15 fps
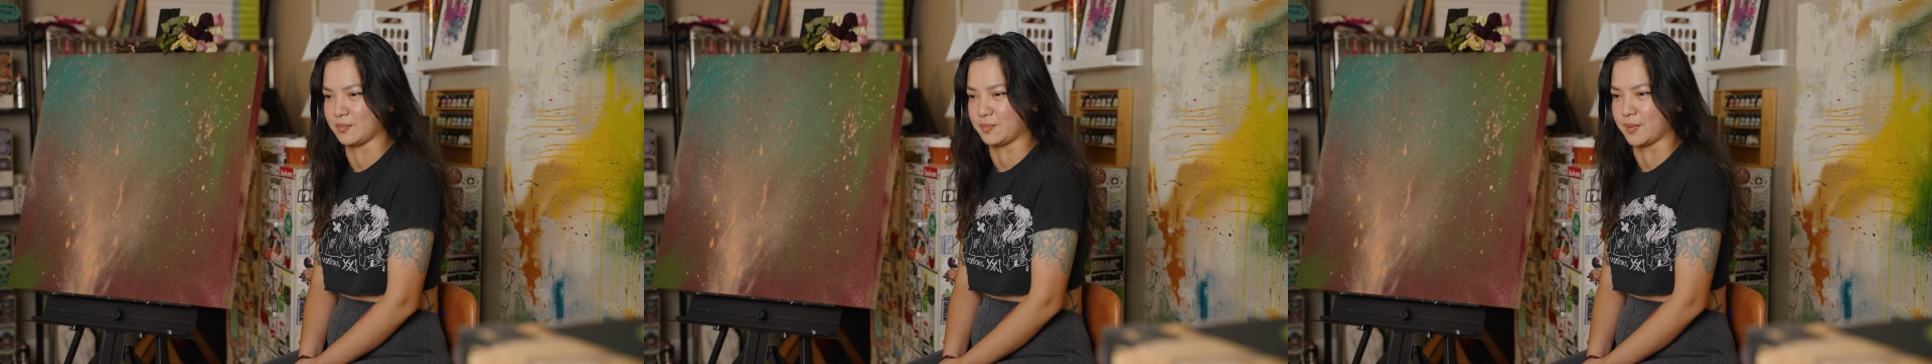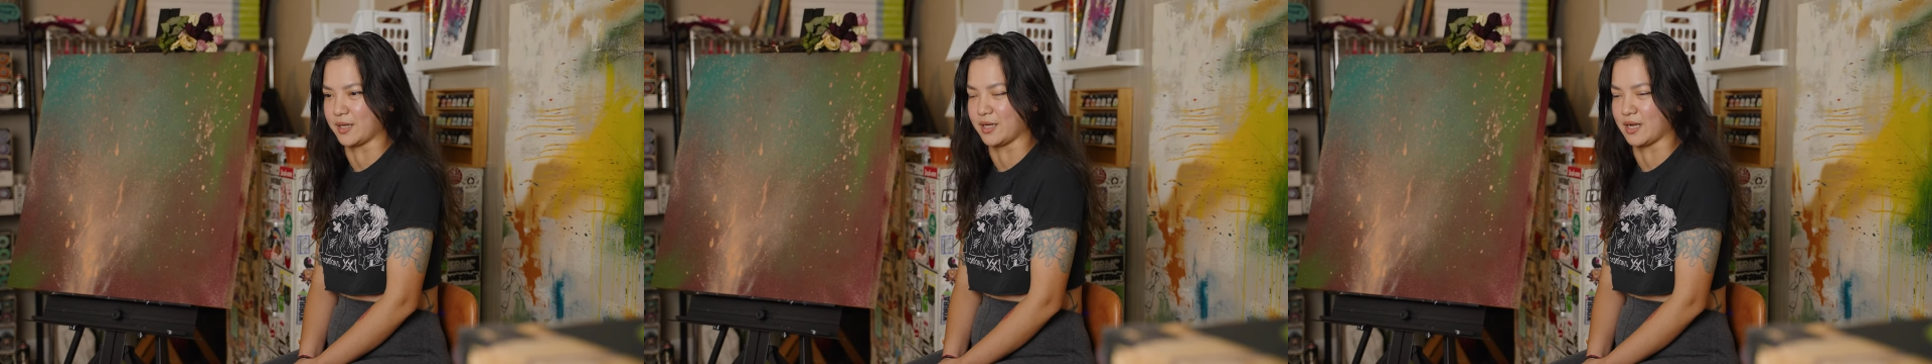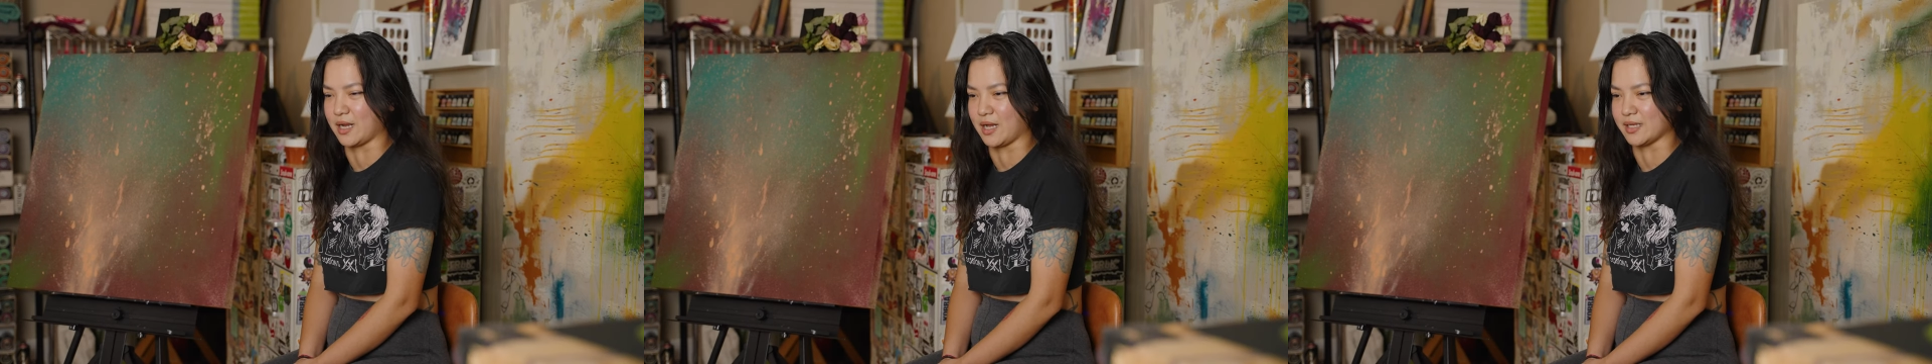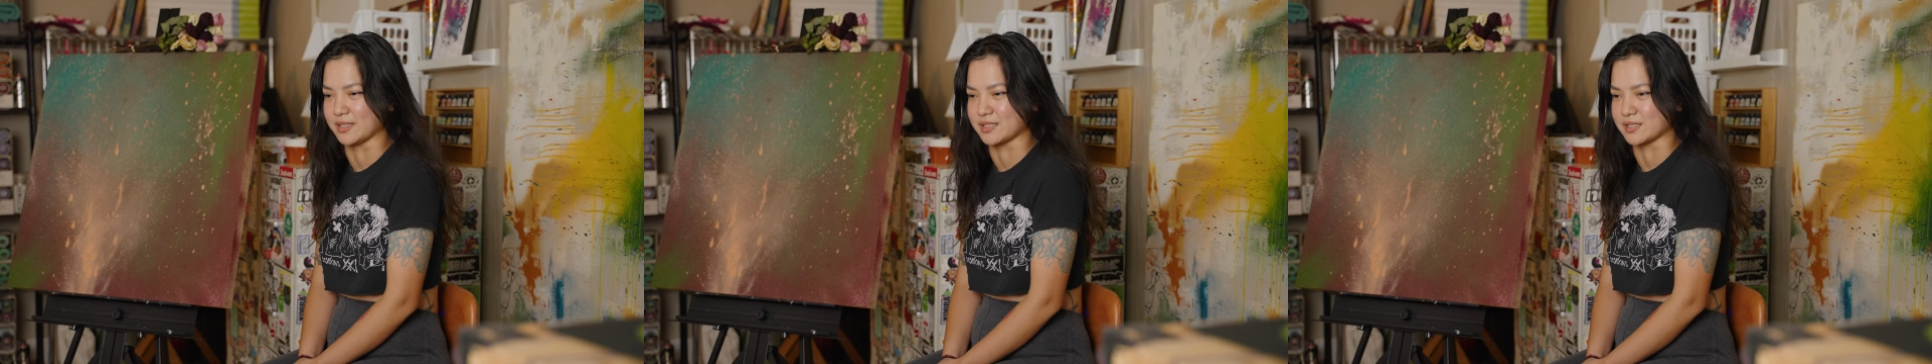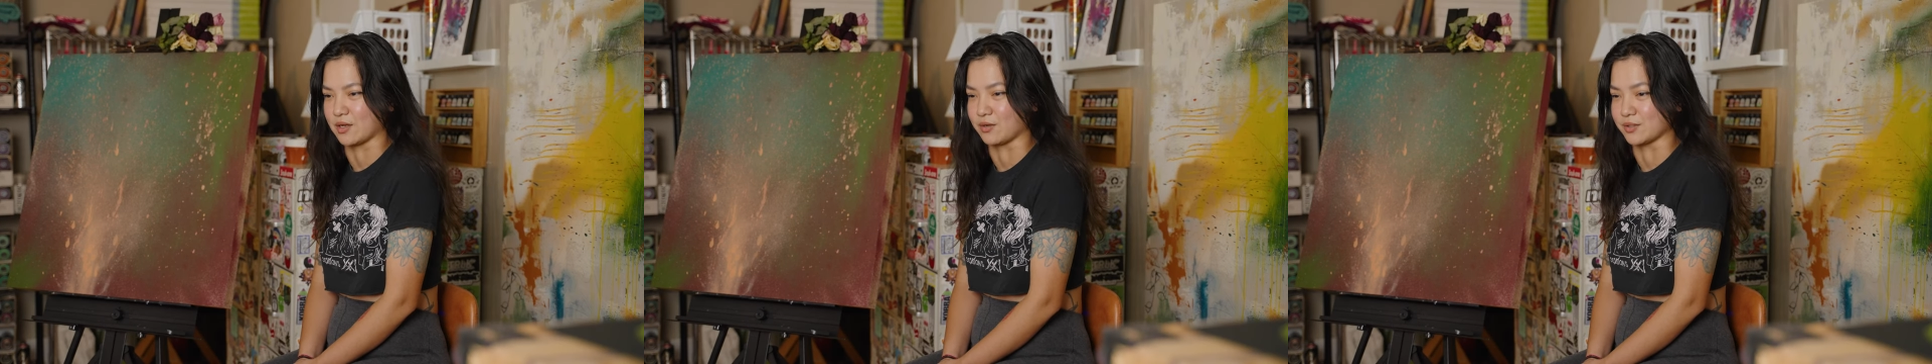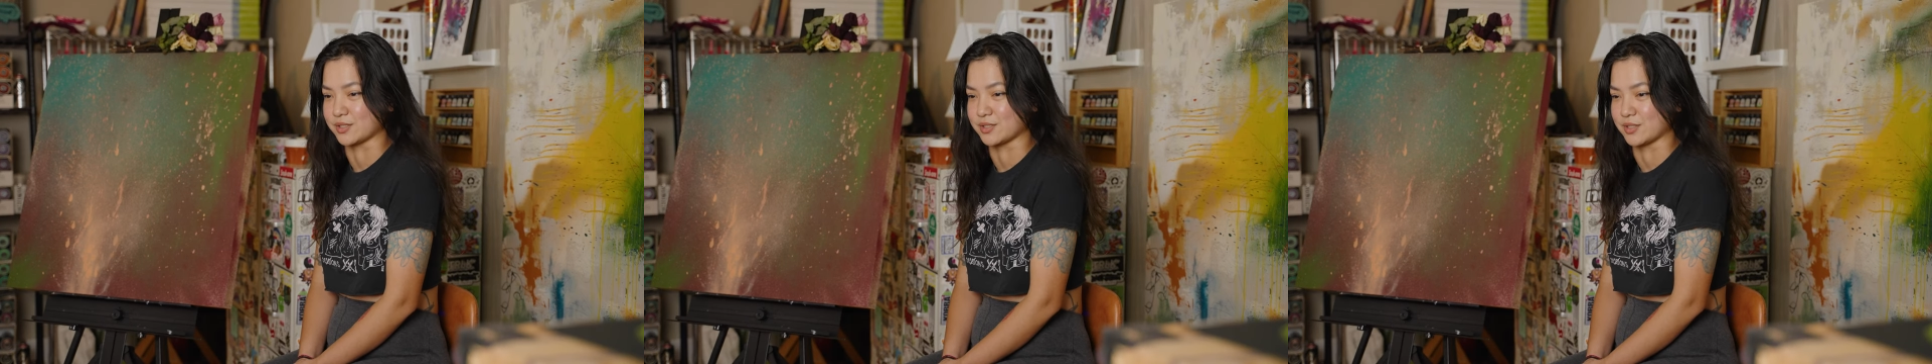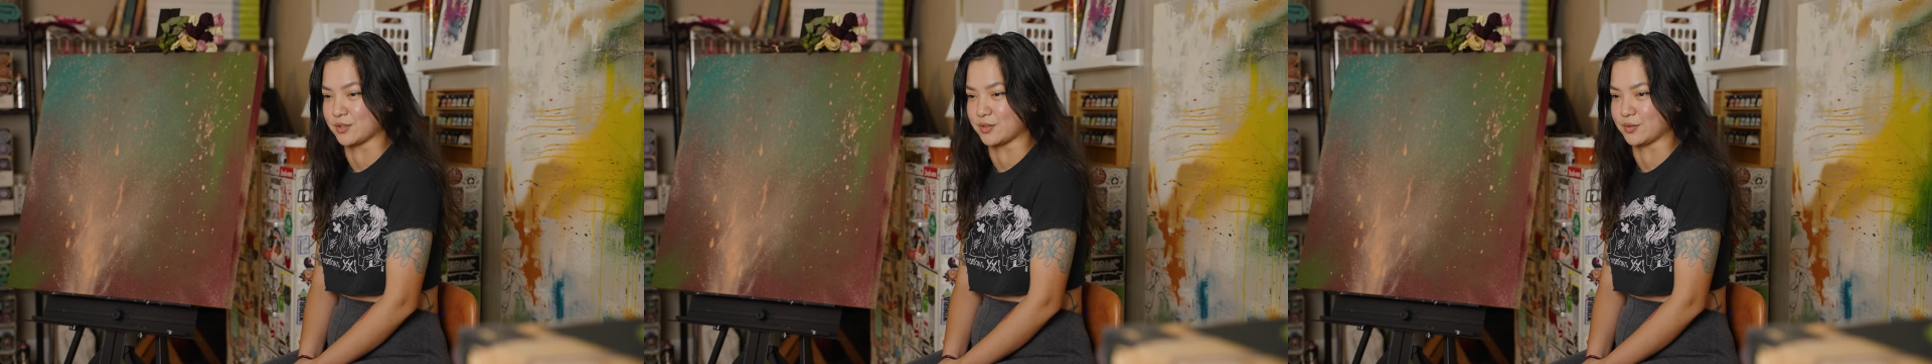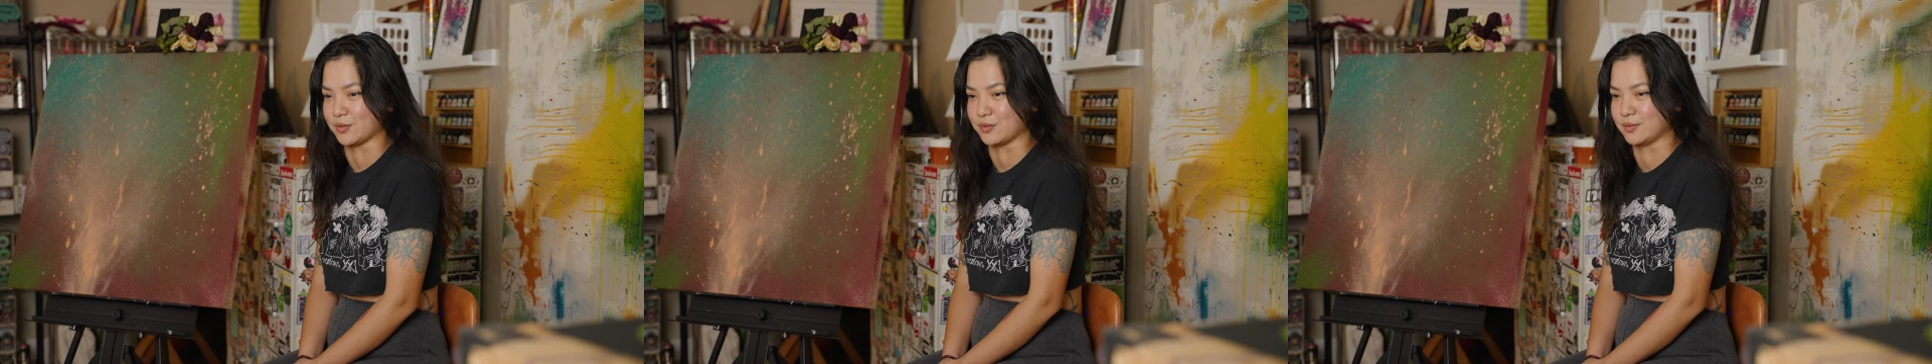but it's
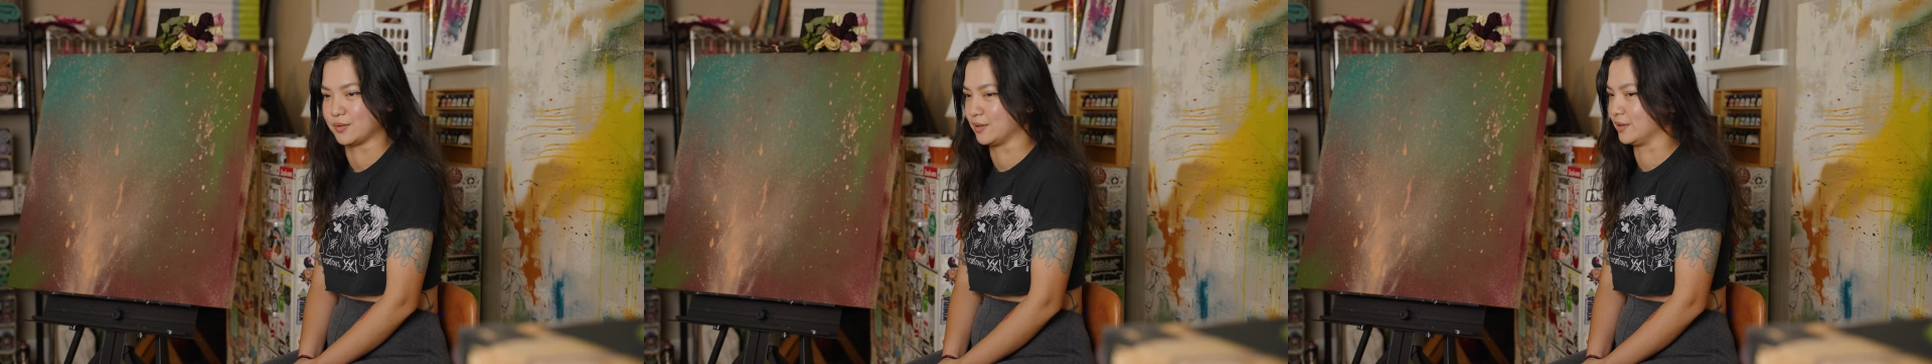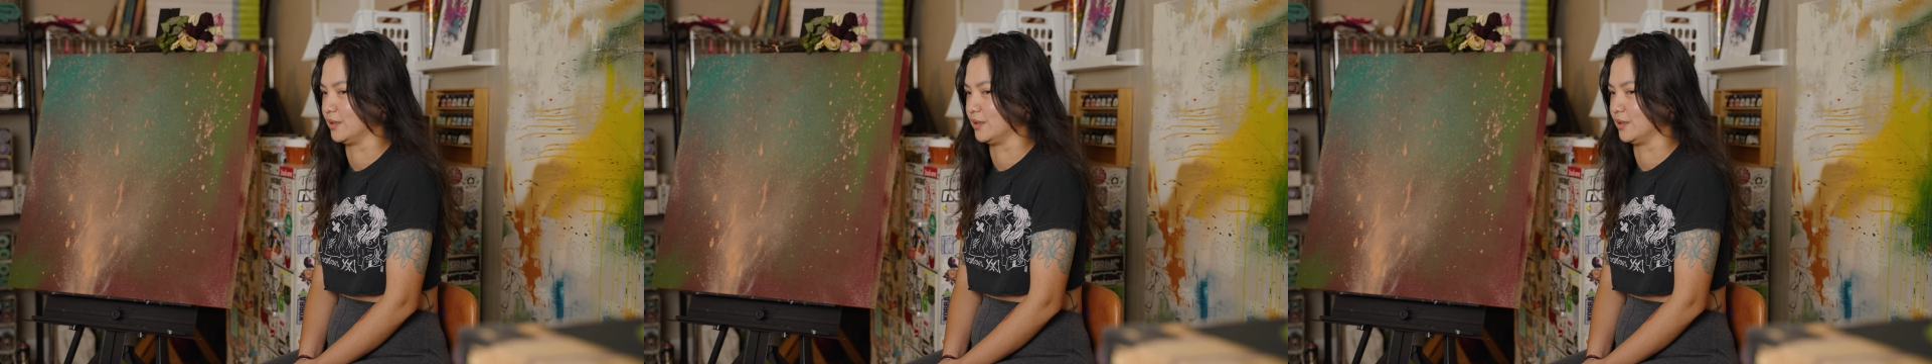also,